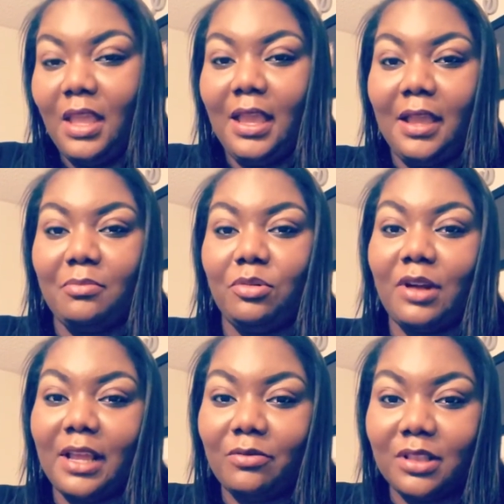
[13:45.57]
and
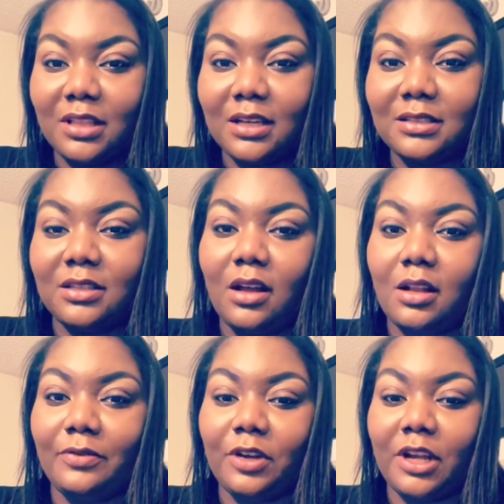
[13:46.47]
praying with us, and
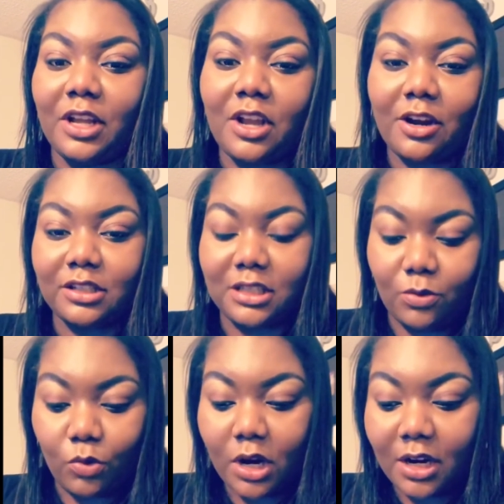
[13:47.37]
all of your
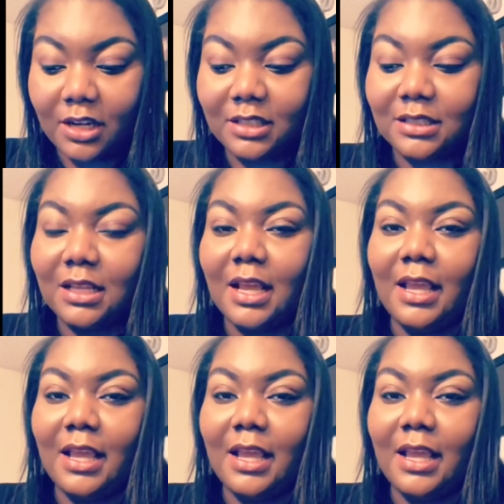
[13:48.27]
encouraging words,